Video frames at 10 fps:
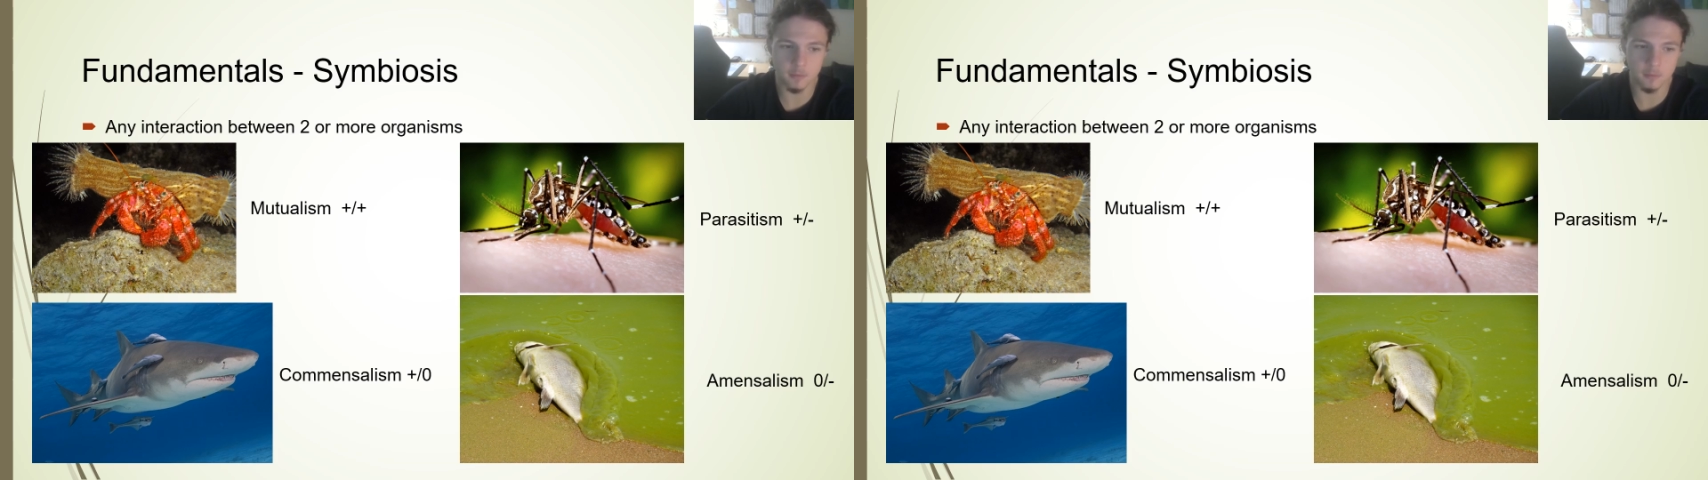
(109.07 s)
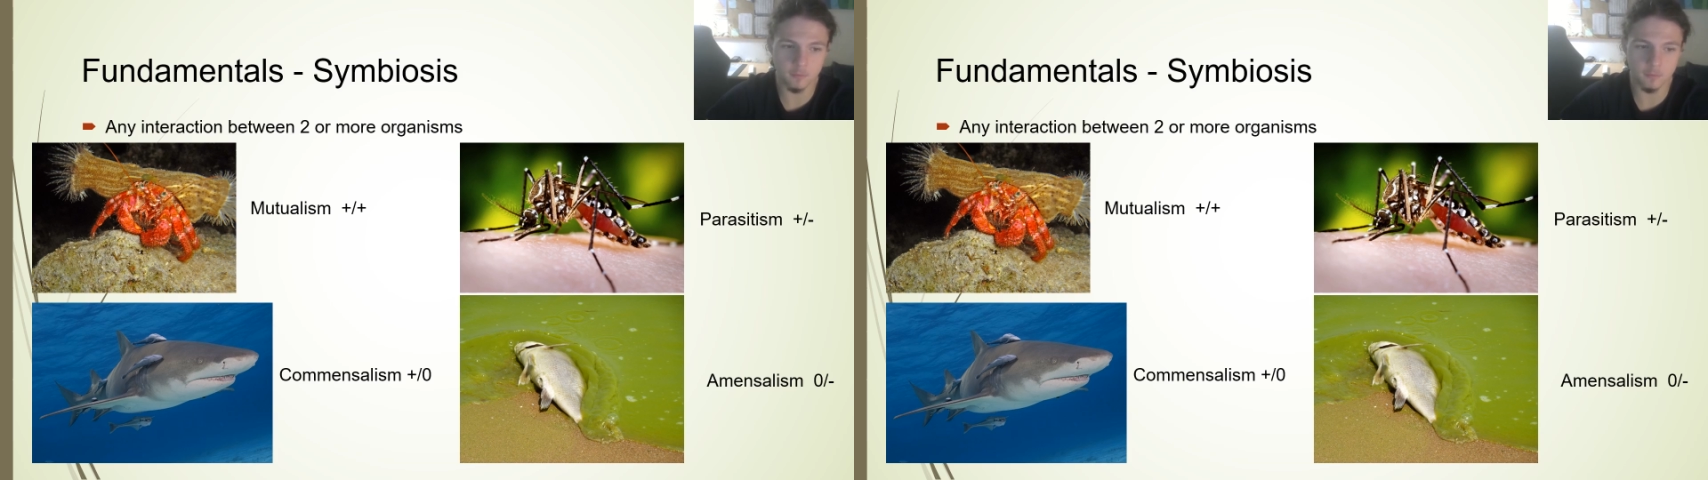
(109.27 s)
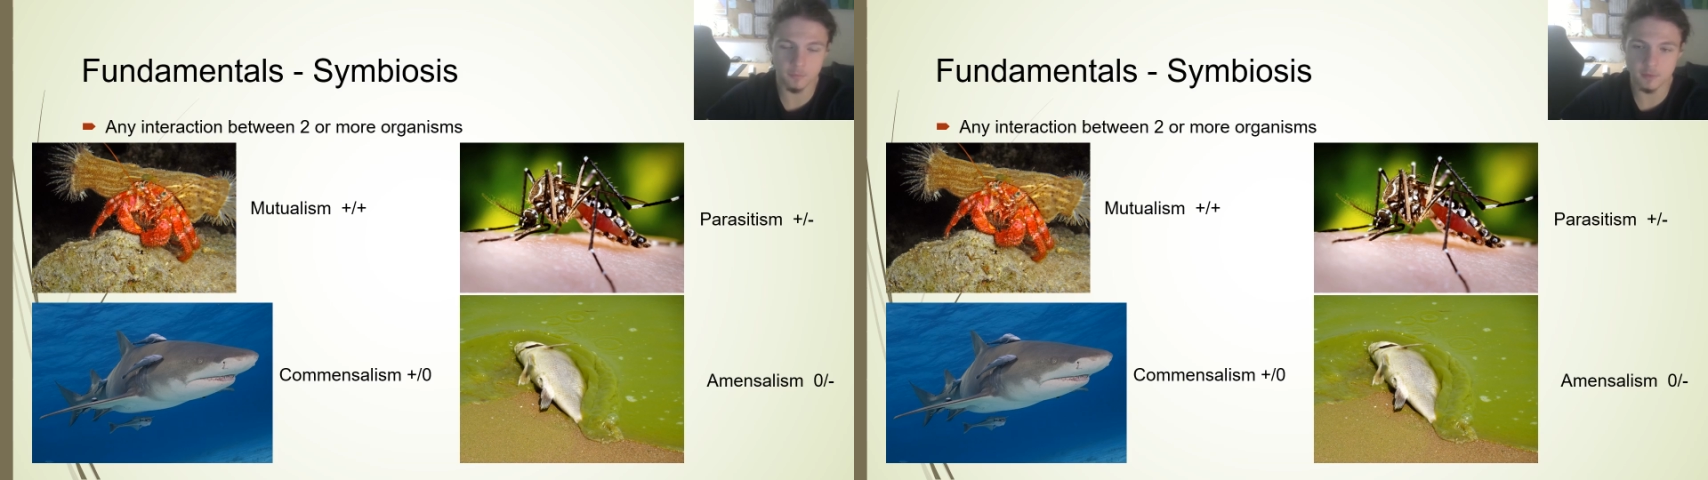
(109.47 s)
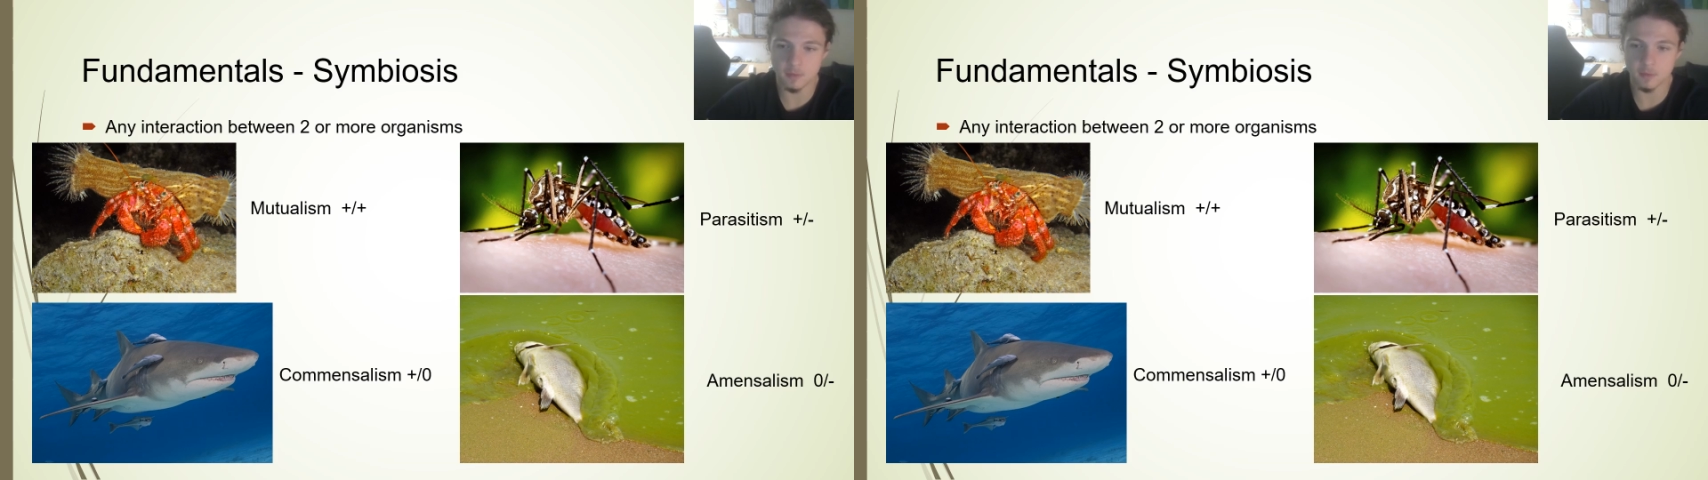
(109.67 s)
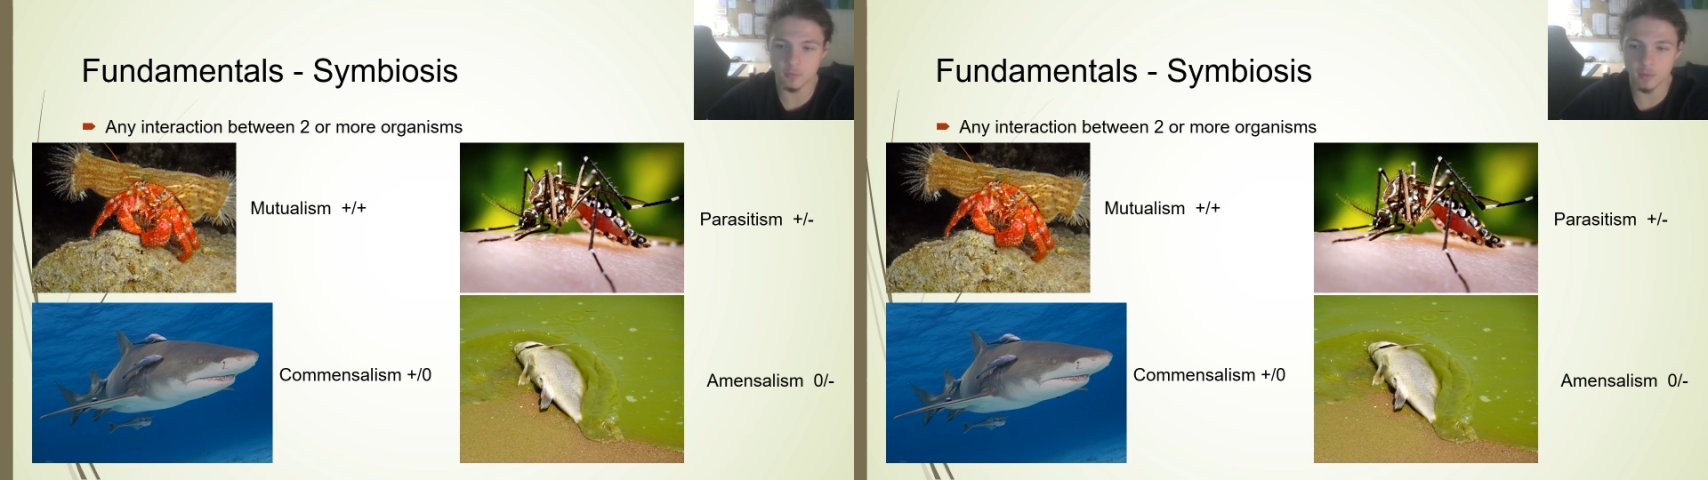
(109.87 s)
from this
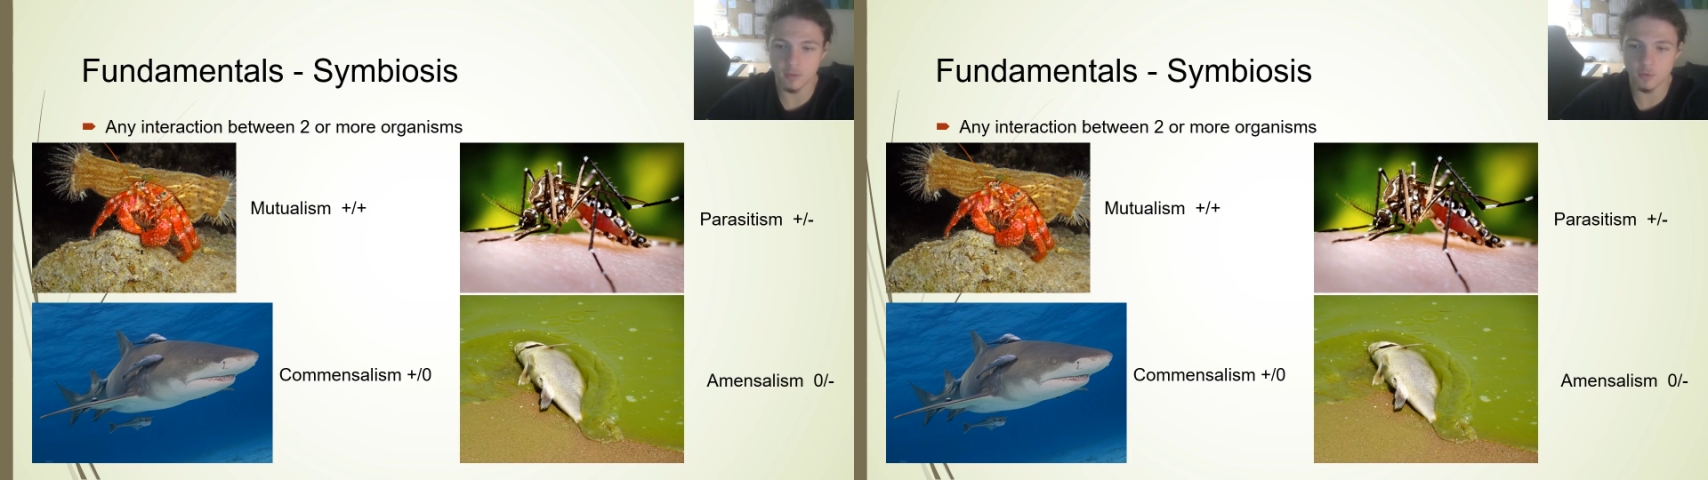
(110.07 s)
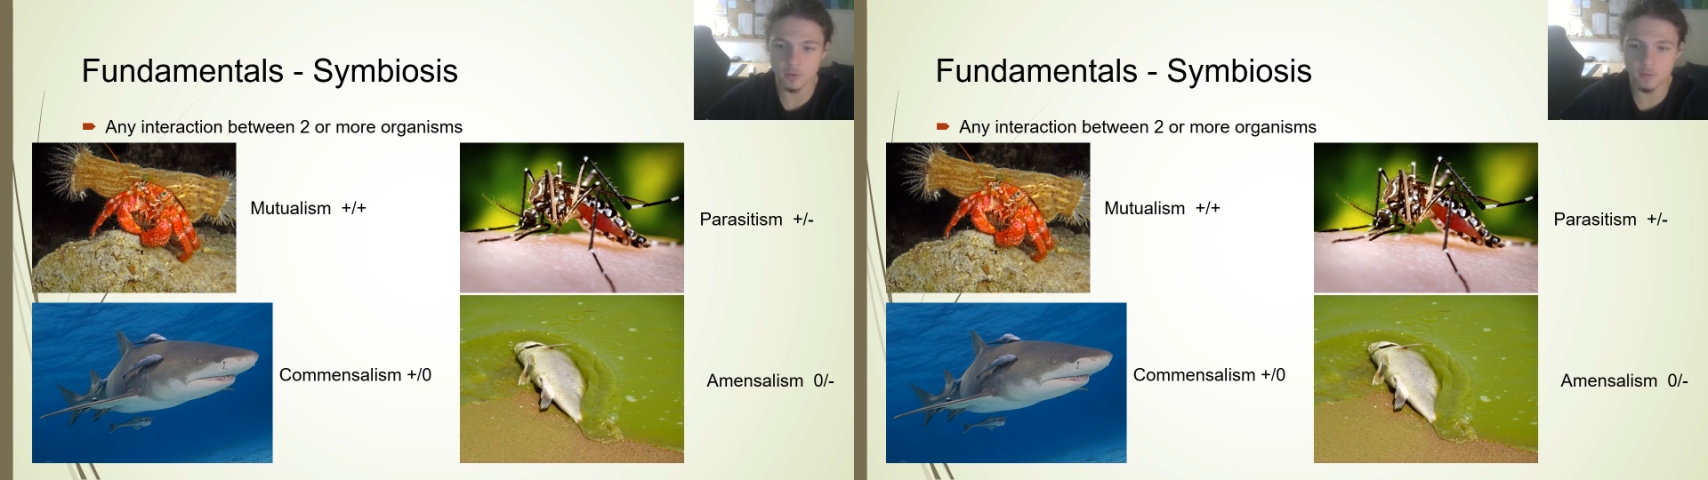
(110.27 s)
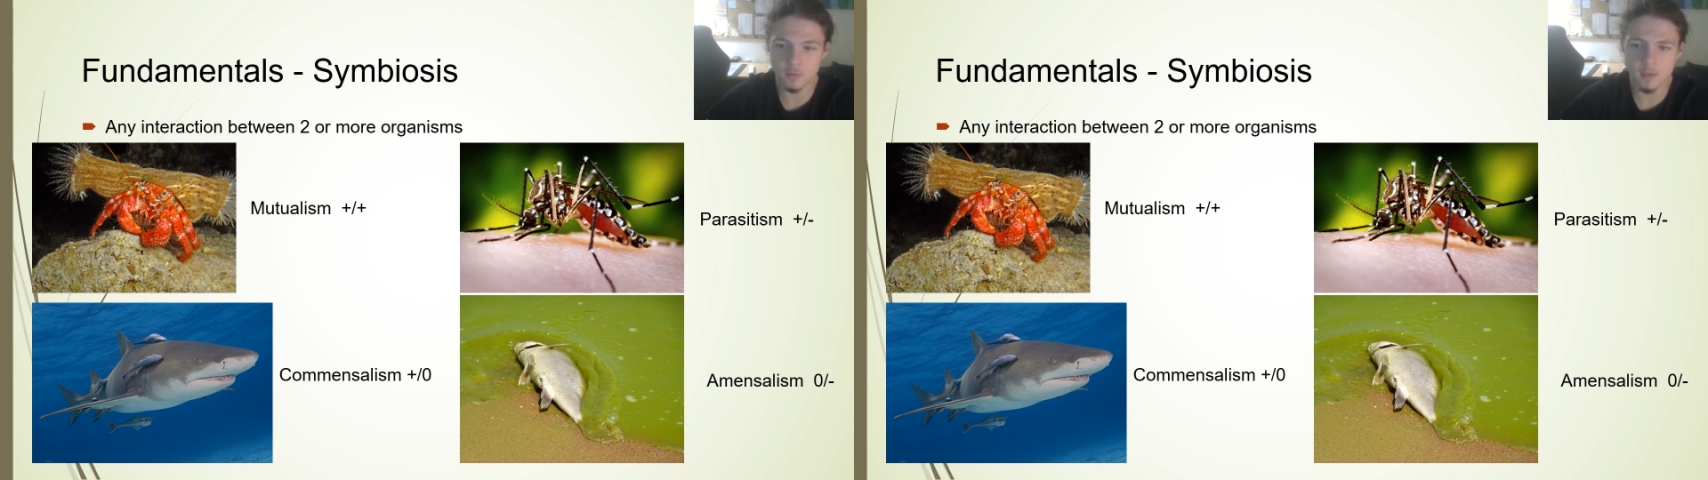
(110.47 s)
interaction